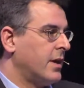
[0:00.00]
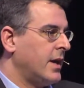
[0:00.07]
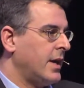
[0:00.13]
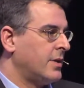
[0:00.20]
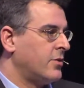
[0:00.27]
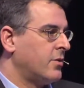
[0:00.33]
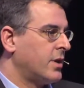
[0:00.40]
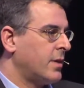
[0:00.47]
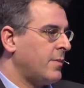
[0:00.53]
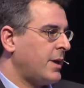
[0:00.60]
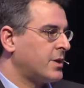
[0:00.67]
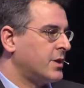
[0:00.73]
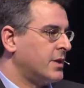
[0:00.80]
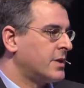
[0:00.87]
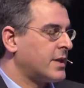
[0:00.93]
And you can
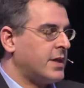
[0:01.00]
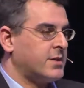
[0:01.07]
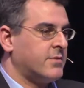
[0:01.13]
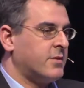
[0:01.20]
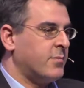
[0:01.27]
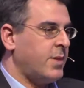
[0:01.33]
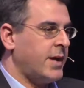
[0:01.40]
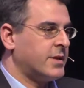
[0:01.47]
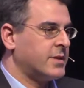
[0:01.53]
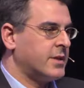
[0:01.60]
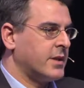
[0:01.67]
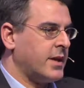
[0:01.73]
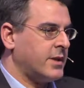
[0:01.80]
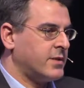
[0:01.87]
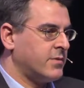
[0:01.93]
imagine these kinds of debates are
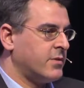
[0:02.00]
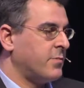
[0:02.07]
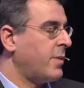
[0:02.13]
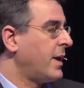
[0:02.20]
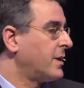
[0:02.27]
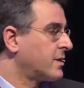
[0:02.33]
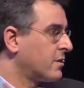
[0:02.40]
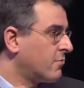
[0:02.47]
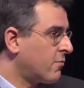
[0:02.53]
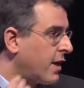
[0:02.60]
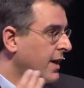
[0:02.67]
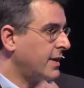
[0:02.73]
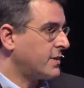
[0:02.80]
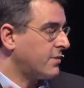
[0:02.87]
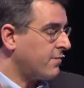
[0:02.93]
the kinds of debates that
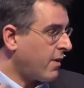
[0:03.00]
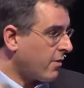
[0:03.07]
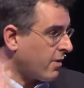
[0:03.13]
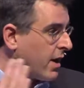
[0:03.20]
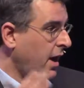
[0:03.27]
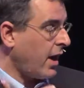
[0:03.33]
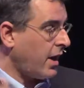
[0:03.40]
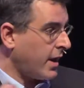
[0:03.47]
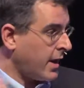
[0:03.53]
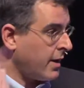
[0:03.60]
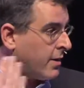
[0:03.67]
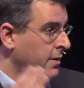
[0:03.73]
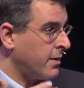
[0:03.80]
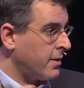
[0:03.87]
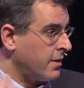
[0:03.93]
raise a very high
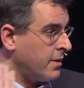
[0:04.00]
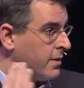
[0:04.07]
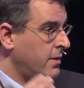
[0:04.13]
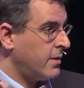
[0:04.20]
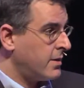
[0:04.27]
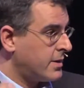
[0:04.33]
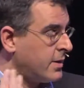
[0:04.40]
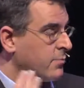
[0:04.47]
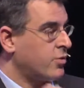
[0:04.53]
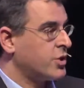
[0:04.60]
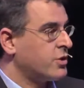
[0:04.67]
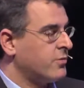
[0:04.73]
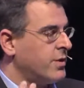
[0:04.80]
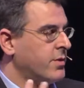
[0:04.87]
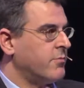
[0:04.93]

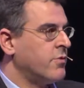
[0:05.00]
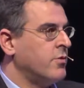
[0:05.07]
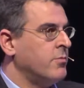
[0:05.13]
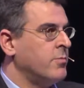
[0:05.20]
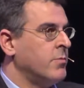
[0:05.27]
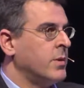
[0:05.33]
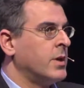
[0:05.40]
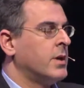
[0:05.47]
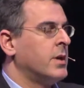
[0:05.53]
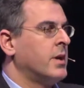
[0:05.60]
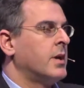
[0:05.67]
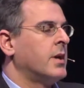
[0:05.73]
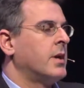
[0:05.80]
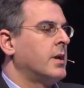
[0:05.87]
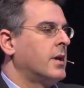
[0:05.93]
temperature in the room.
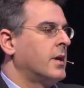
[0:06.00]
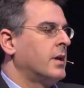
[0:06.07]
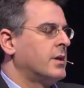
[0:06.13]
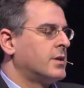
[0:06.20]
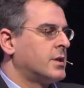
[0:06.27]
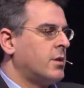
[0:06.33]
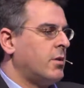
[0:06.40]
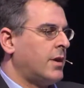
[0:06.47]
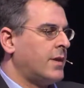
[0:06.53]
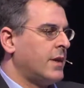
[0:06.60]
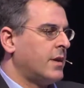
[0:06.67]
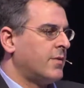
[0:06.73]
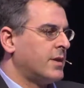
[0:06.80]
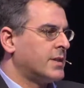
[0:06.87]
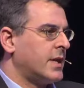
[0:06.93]
So I
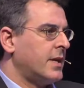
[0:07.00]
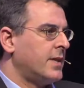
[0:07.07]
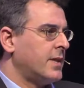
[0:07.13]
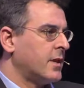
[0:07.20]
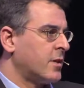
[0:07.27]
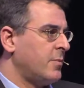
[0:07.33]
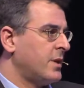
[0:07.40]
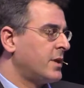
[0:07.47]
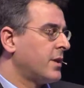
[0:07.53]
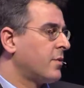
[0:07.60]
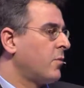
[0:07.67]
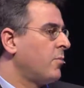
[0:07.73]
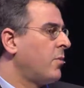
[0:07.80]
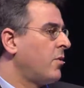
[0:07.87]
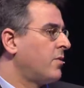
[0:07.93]
think if there's anything that can be done
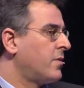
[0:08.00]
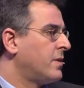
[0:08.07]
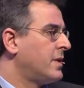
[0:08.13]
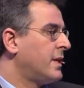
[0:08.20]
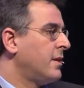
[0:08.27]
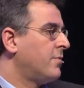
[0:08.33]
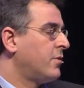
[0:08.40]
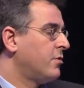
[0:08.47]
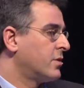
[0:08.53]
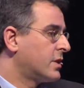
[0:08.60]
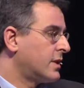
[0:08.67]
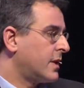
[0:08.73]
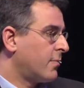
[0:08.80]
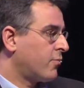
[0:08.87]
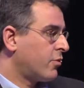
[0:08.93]
that will both defuse
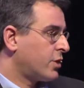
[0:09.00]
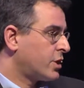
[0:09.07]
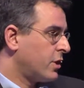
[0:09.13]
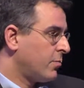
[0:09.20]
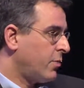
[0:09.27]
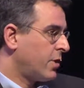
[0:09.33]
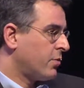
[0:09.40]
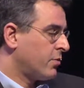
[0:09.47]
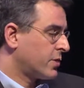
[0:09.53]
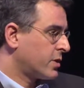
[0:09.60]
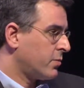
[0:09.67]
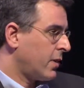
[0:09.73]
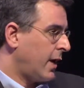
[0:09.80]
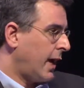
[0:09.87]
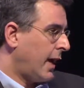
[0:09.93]
the temperature but
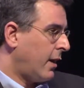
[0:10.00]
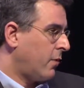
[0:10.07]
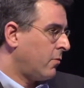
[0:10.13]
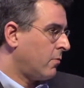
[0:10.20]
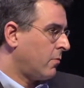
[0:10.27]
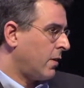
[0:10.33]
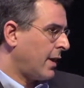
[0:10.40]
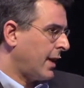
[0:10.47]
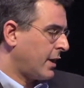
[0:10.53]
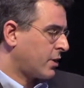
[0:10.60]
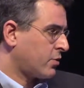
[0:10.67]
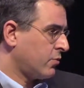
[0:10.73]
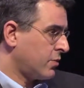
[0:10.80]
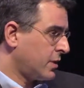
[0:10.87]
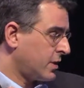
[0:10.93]
also allow an
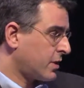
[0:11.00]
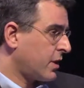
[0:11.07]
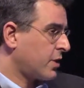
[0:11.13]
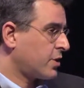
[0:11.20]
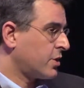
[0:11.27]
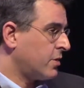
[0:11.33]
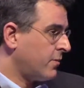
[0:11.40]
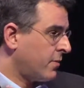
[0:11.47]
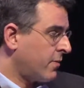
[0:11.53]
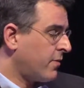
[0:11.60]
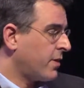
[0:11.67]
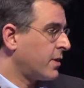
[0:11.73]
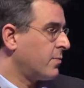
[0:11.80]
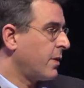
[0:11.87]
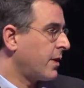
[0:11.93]
actual discussion of the
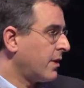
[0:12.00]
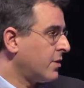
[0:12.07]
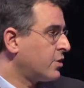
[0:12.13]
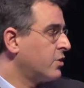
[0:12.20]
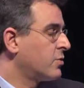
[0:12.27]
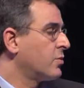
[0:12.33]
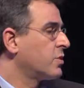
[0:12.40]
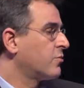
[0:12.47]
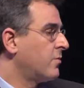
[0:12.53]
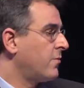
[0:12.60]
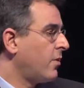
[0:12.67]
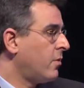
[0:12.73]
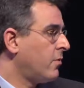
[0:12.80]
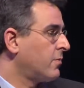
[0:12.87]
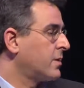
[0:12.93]
fundamental issues which are
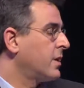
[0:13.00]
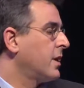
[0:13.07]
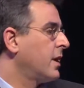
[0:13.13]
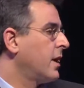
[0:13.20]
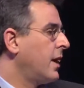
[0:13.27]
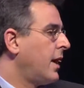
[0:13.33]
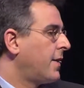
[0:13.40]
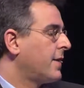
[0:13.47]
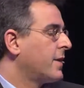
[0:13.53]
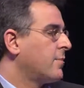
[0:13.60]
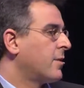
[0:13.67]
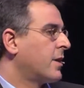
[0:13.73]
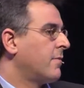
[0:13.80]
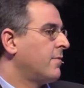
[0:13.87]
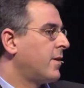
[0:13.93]
involved, I think they
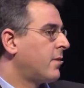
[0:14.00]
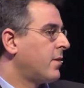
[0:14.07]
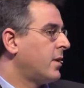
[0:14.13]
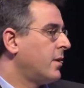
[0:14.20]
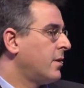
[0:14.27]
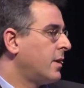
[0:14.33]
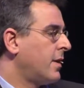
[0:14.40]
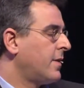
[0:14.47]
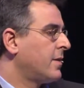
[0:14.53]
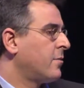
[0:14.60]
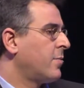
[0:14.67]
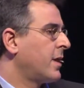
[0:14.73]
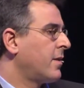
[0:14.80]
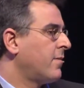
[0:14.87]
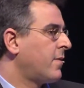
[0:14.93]
become very
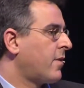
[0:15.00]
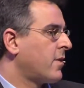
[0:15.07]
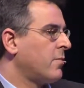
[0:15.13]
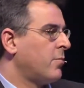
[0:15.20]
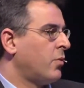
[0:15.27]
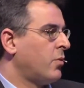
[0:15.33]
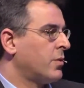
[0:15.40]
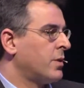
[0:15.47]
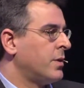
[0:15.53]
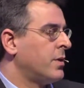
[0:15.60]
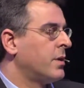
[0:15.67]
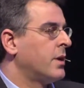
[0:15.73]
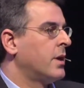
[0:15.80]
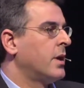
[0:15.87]
important.